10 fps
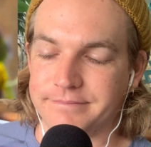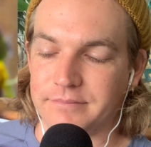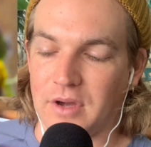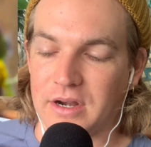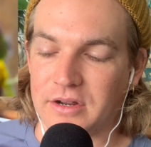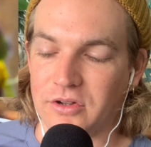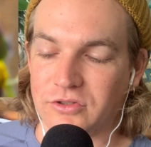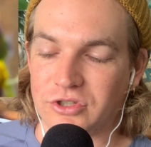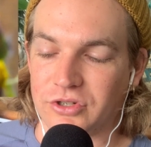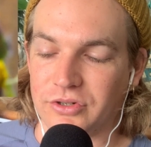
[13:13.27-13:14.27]

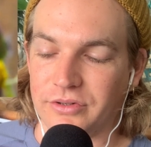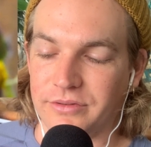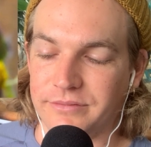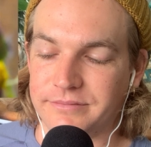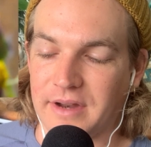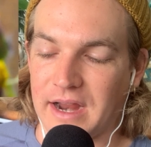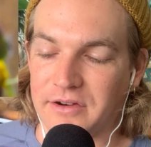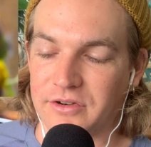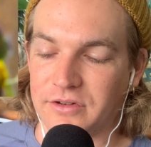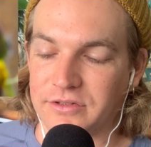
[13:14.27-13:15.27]
monocultural
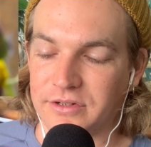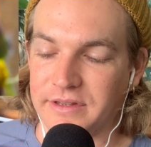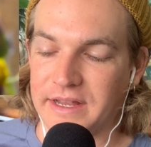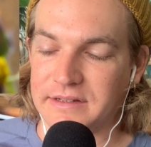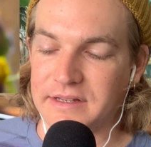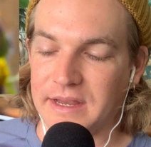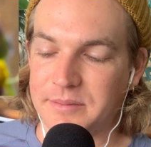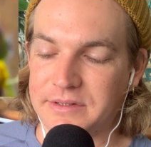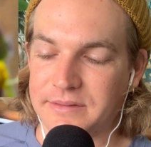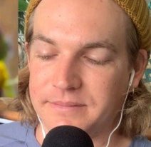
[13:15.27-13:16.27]
agricultural landscapes.